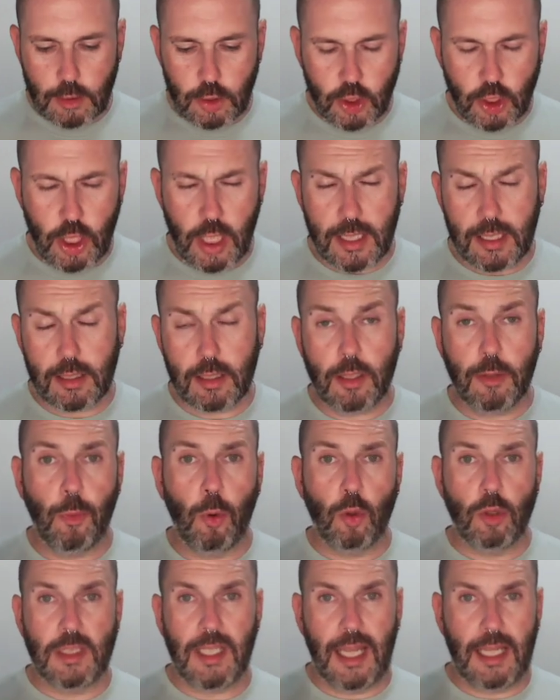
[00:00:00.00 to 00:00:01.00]
just
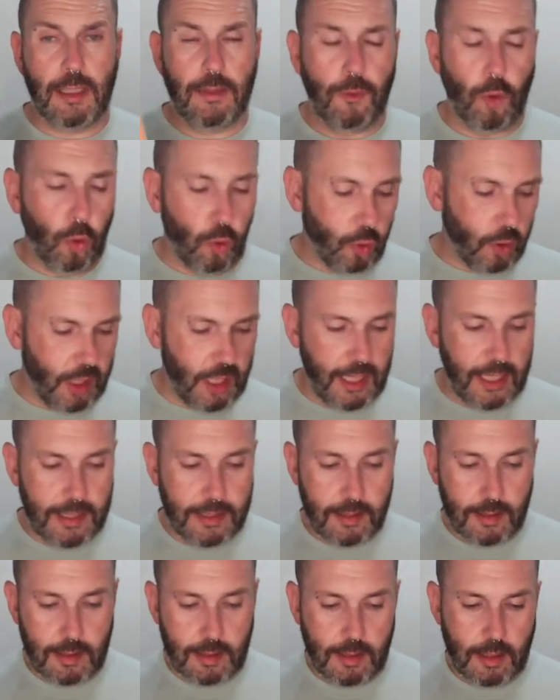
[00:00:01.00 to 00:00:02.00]
towards the end of
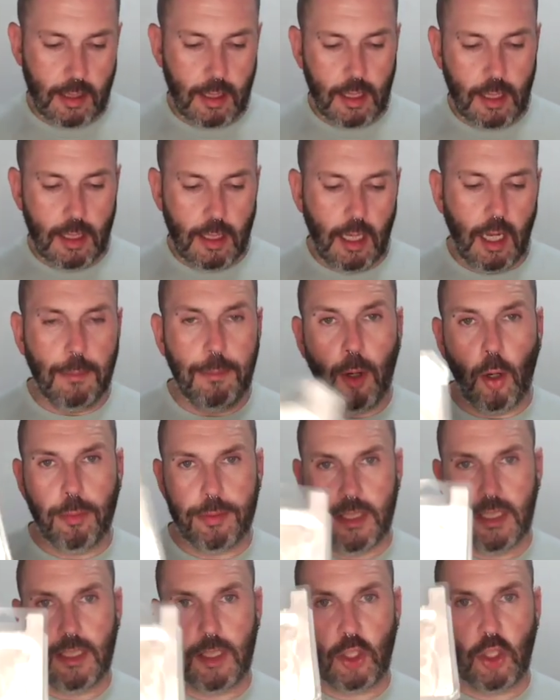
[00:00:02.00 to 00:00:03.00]
August I
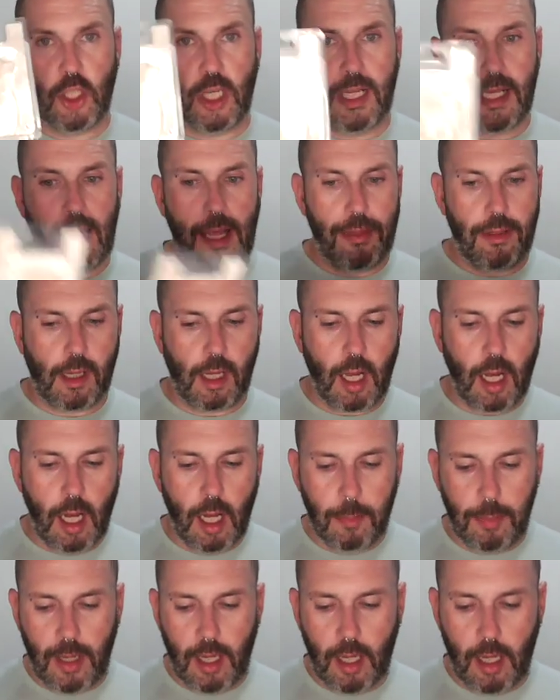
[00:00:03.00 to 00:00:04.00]
popped in a sheer leather
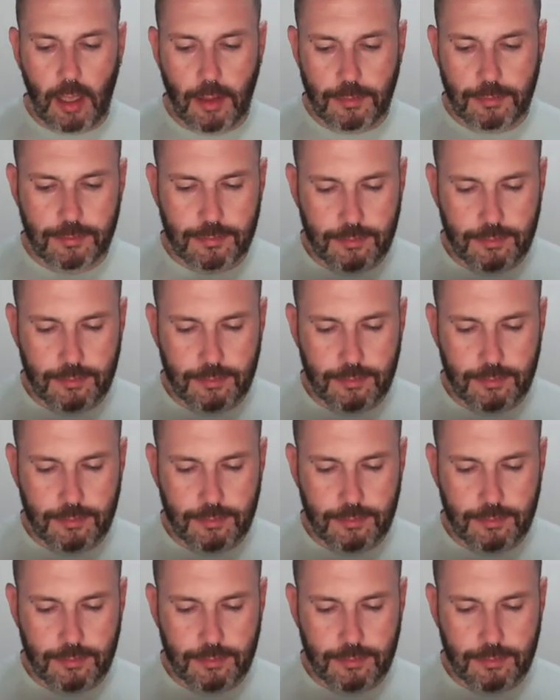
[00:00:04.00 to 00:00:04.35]
car bar.